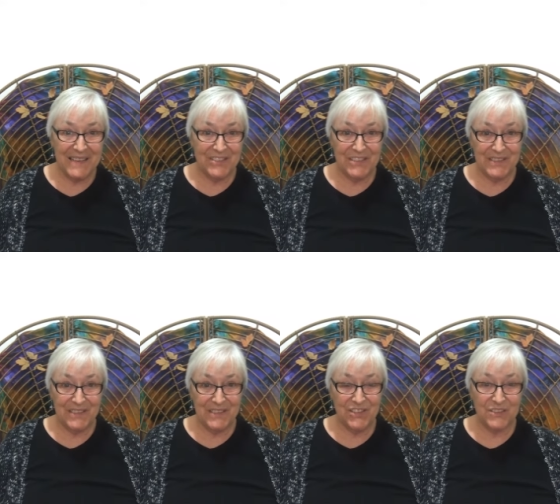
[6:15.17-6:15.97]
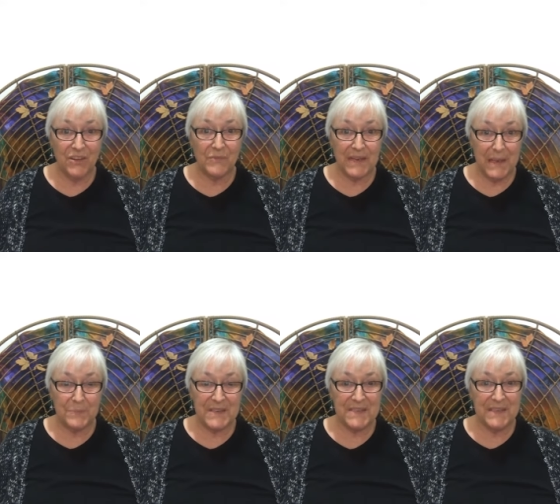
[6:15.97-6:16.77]
she's not really a
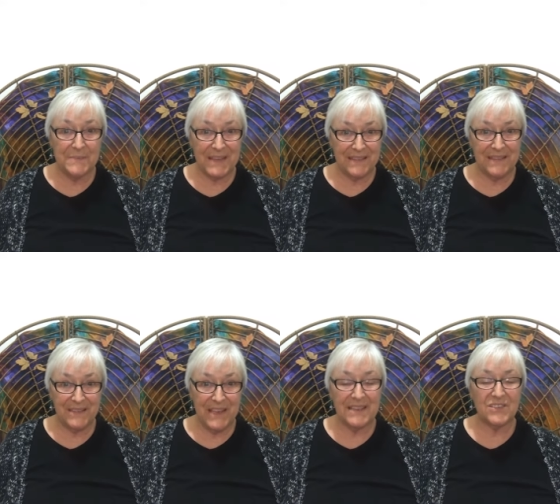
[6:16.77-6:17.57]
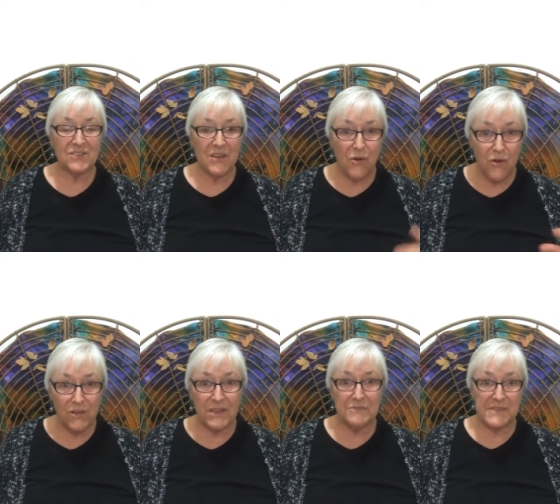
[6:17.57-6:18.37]
prisoner, but it's
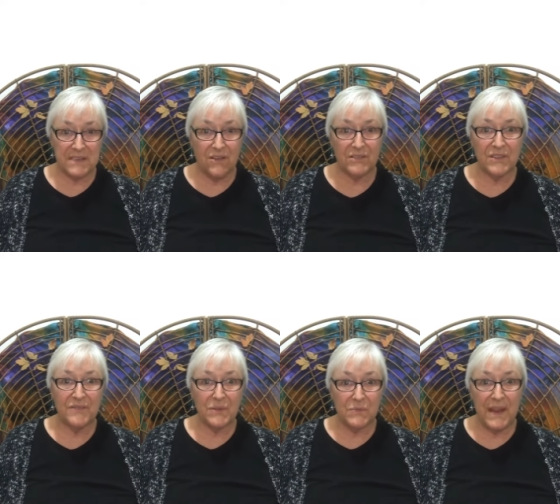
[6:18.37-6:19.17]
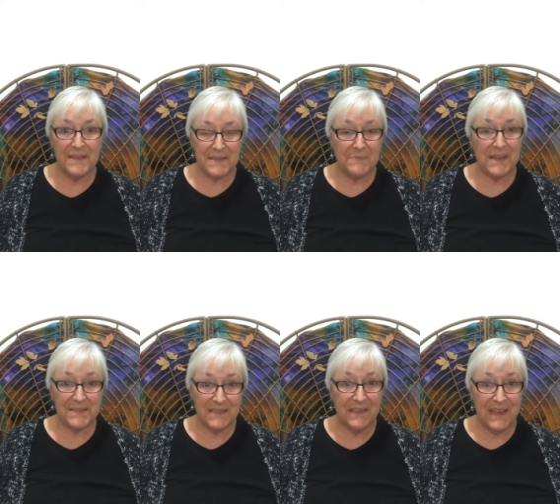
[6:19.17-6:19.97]
all a result of the weeks,
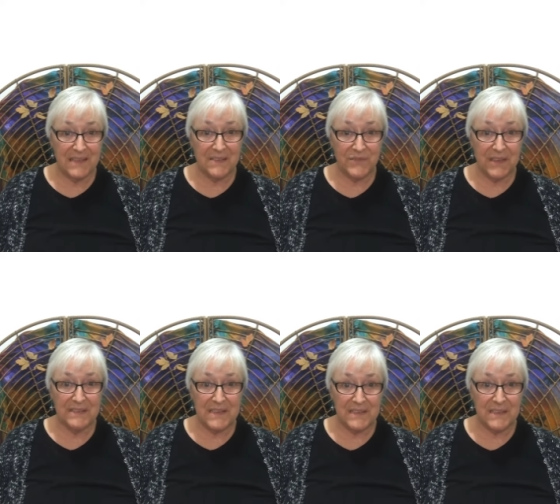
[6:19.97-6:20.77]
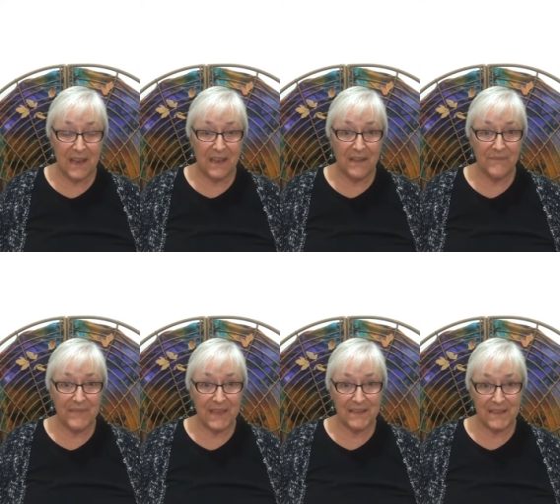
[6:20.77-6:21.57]
months, and years of conditioning
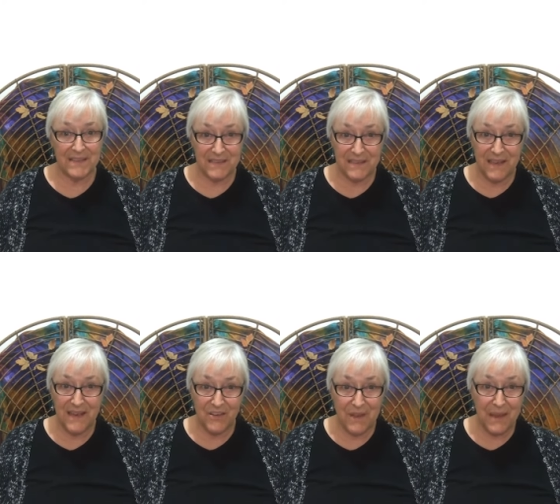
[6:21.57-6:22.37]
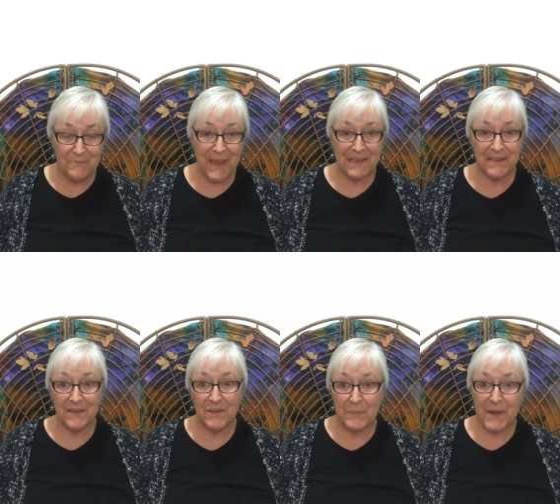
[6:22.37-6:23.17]
that is embedded in
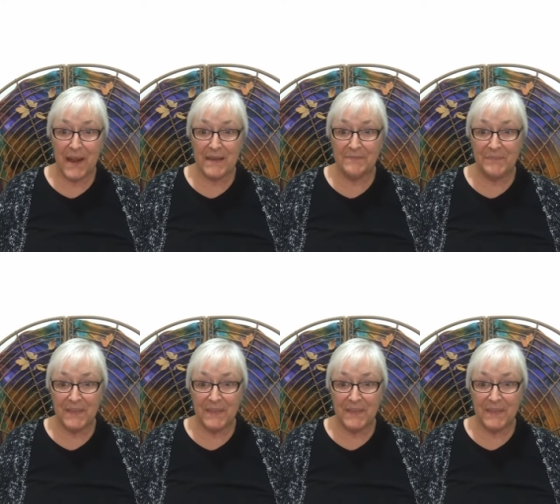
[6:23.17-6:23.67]
her brain.